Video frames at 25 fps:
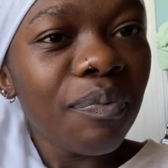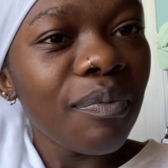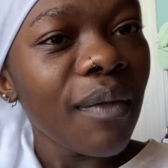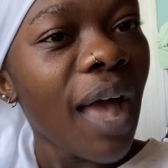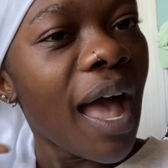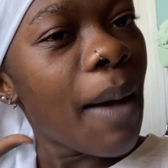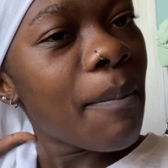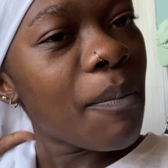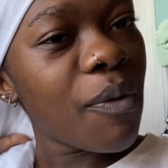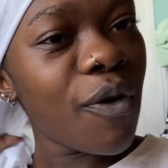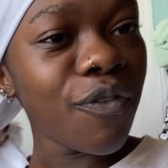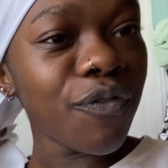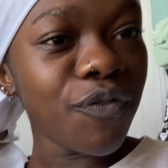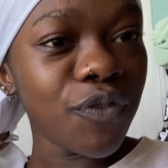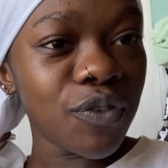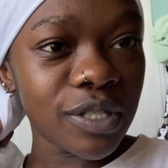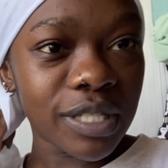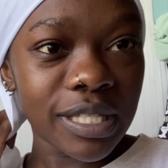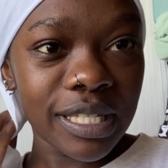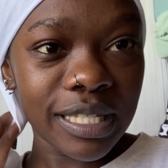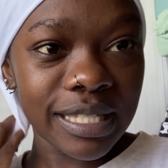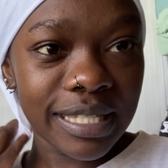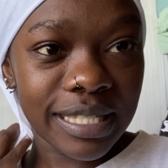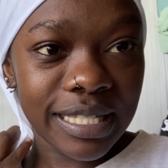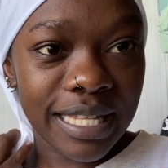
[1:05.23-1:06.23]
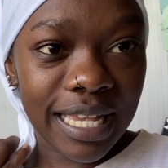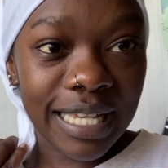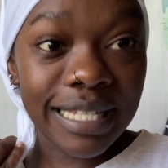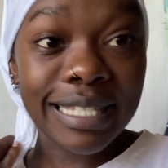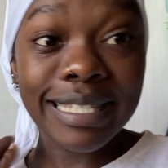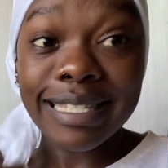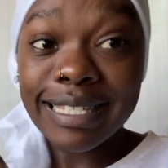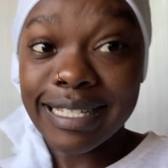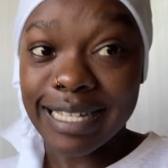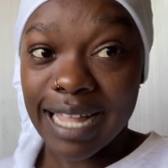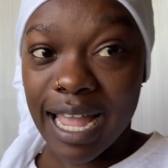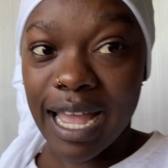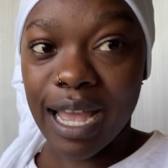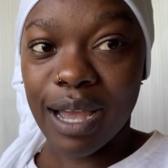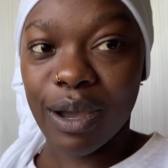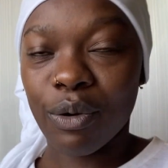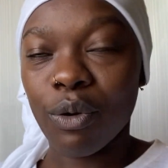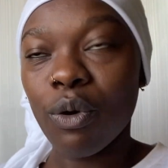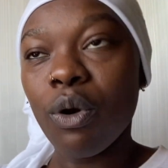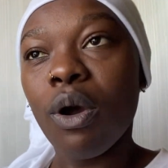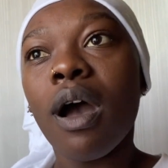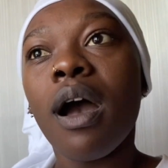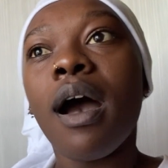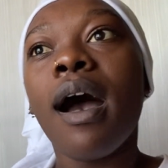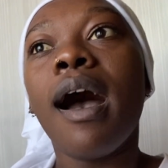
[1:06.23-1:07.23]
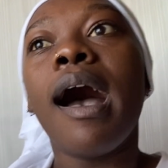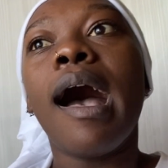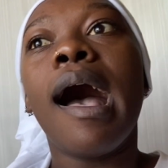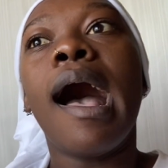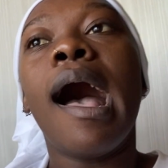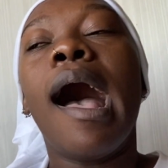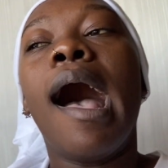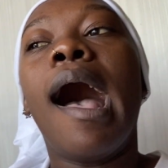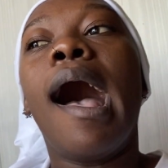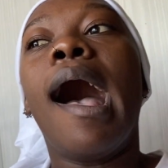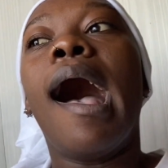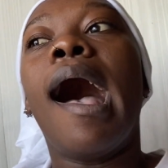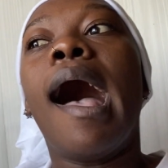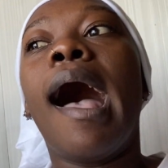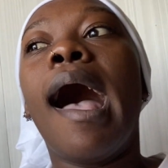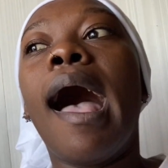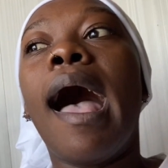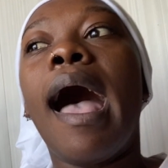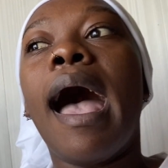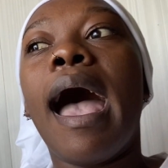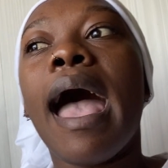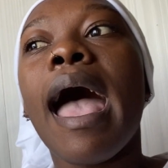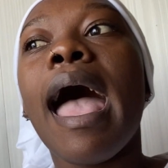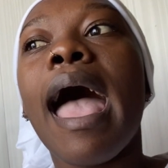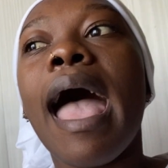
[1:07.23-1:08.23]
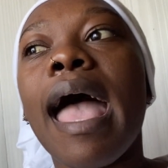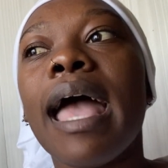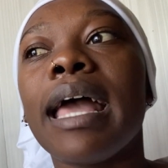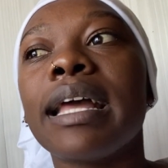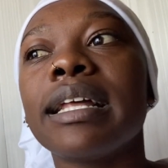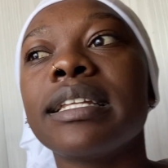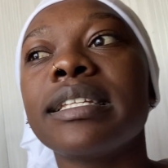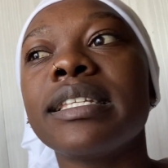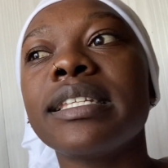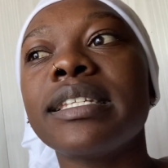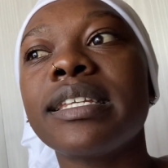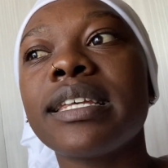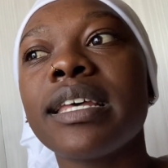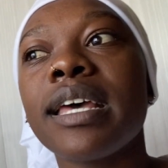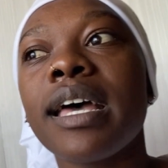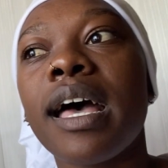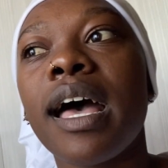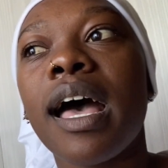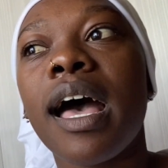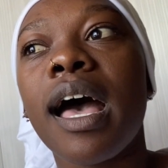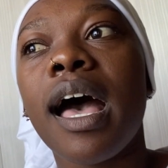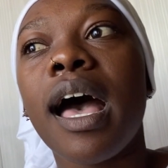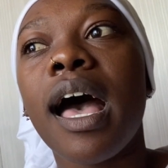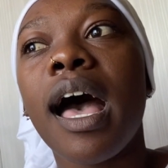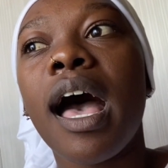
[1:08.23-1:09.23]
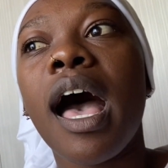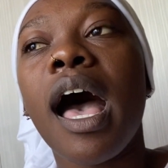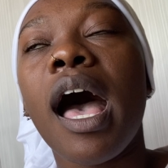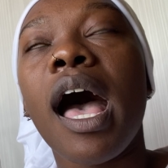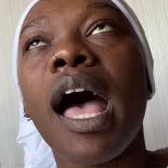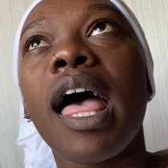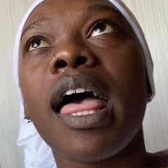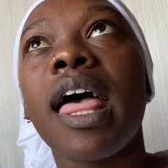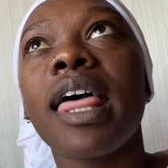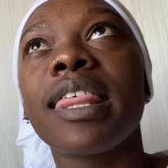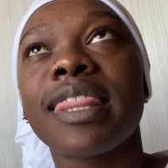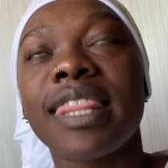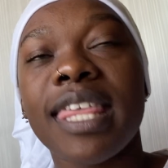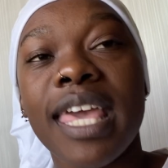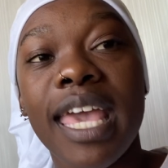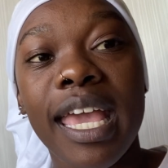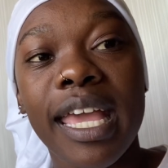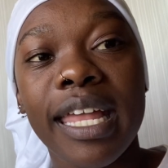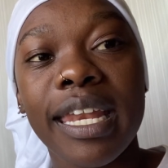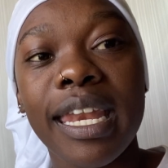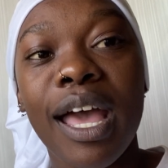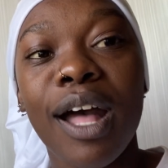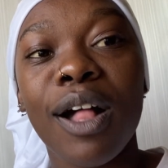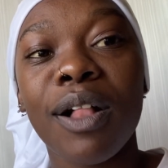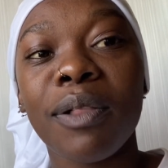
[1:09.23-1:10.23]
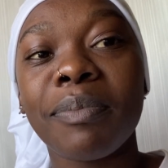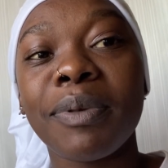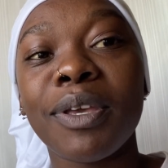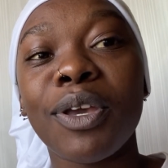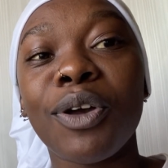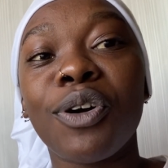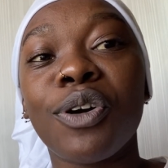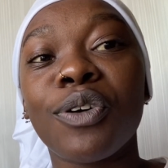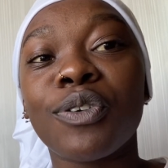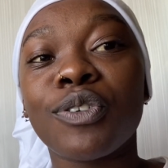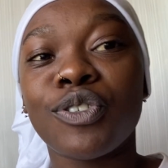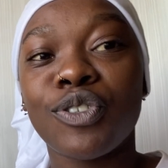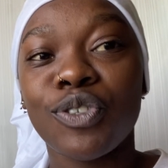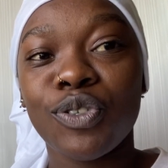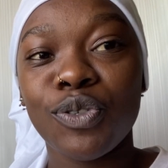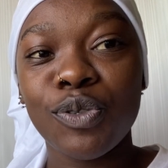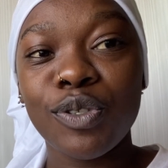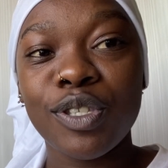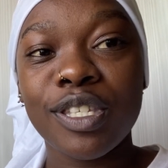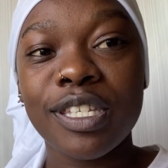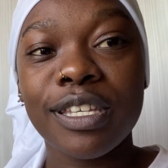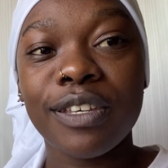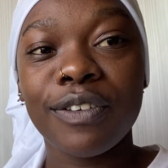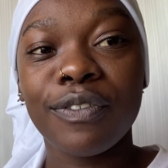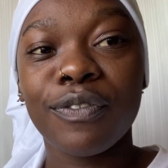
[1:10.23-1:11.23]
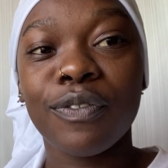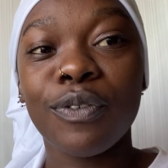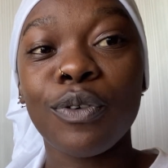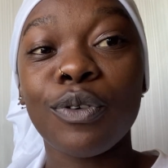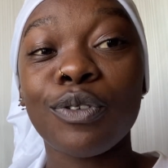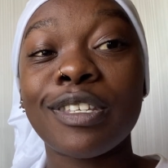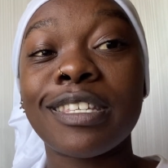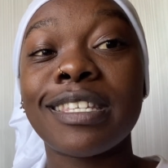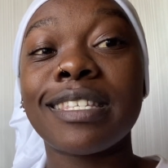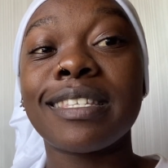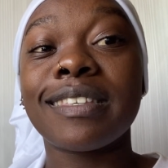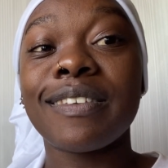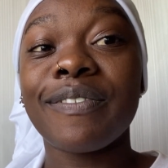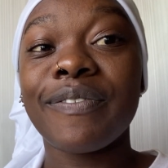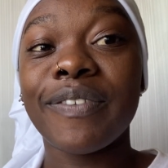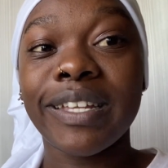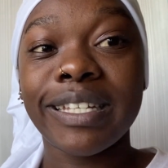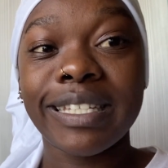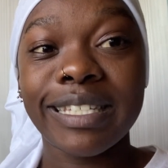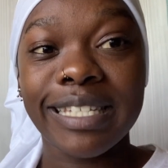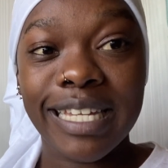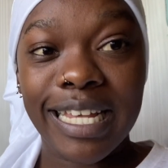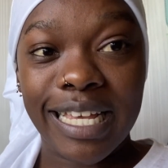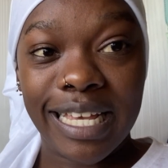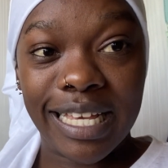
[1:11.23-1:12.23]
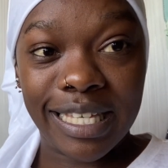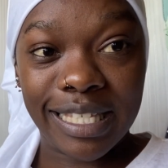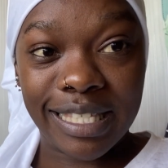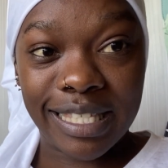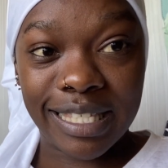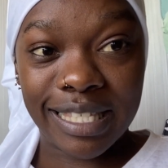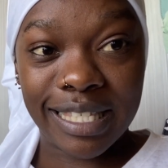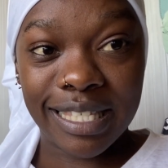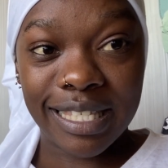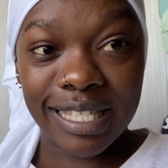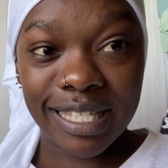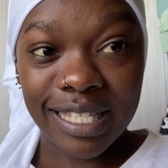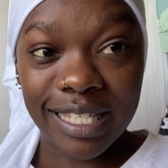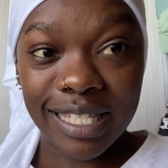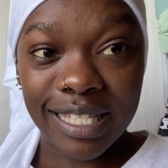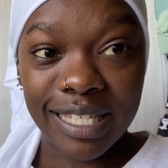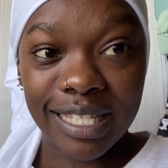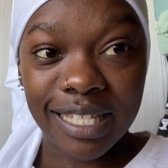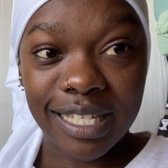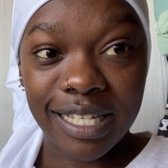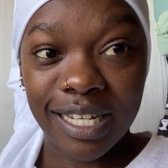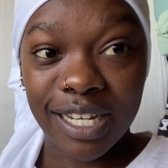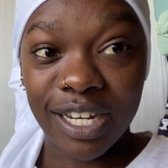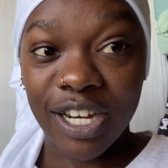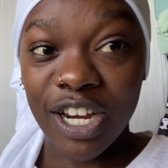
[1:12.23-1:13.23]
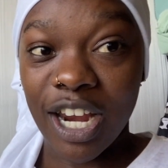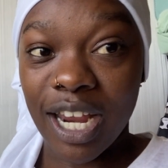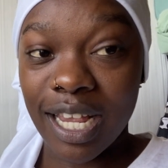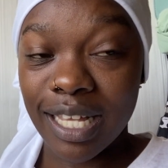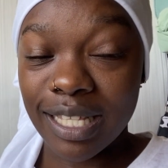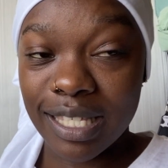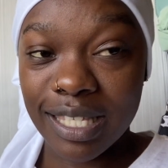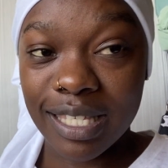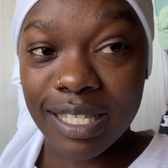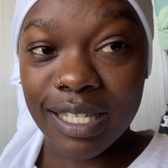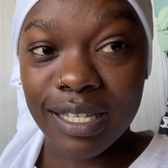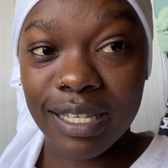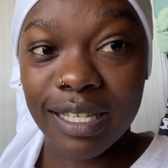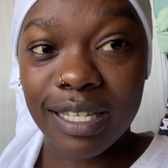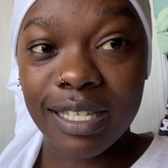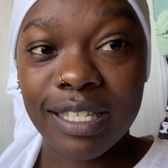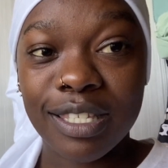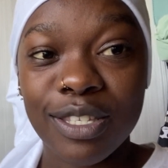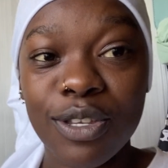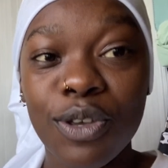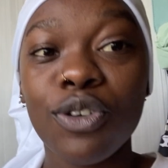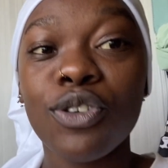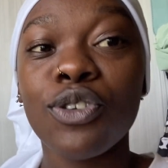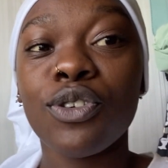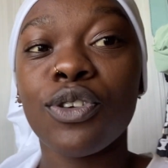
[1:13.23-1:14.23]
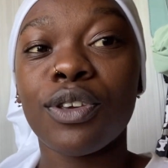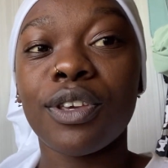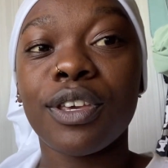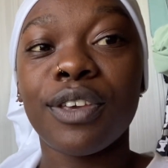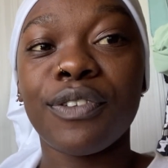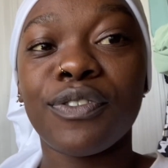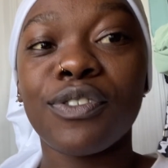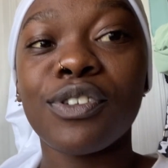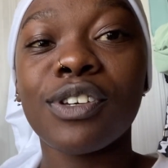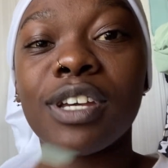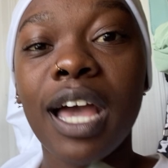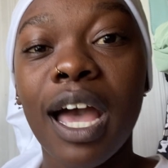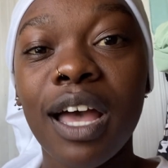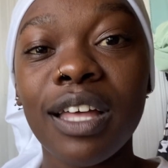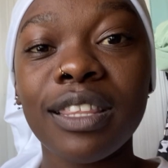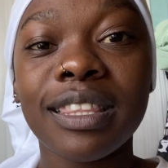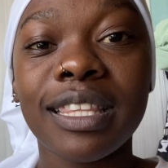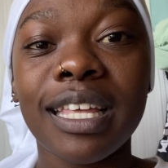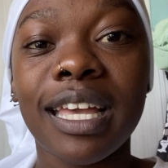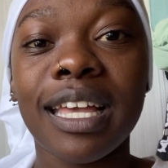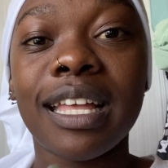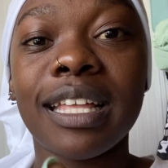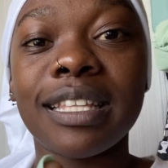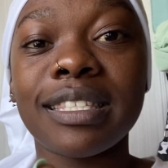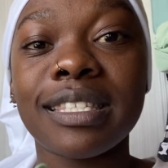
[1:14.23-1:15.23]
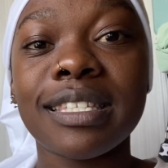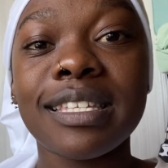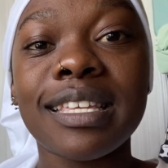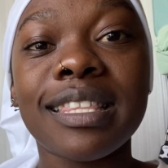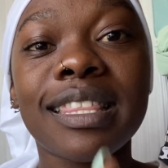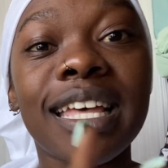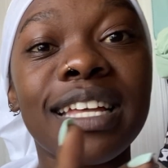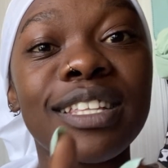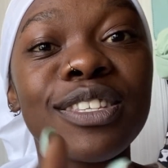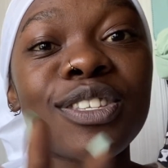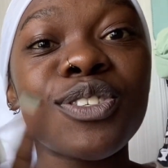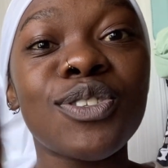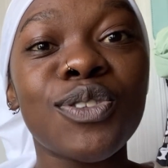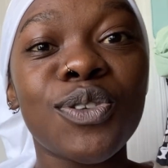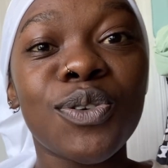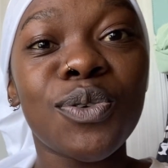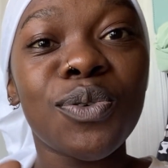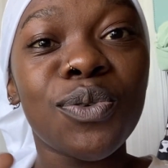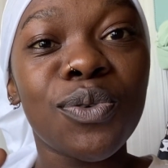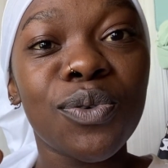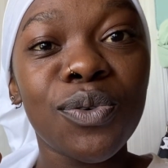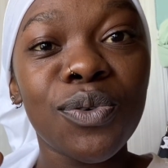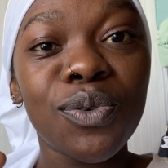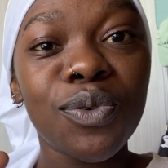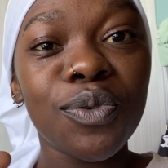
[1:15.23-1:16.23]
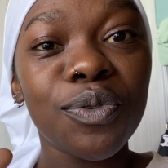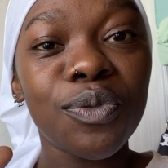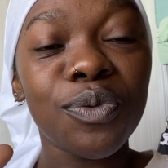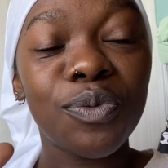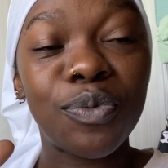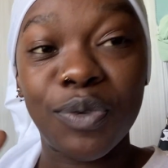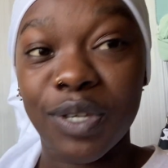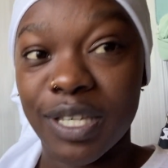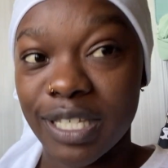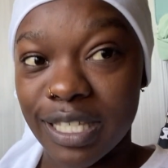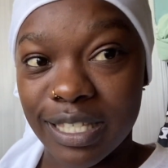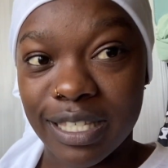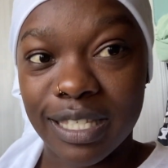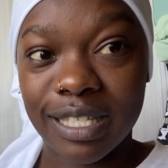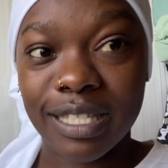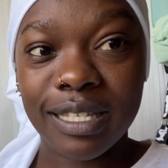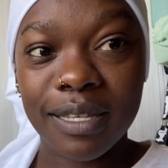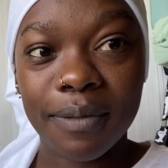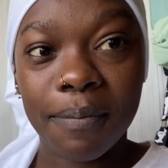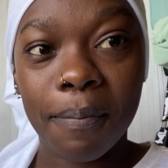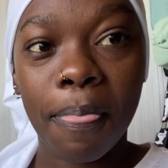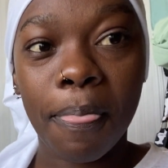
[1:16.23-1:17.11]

I'm off for six days now. And then I'll be on duty for seven days, All right. So if you count that, that's two weeks.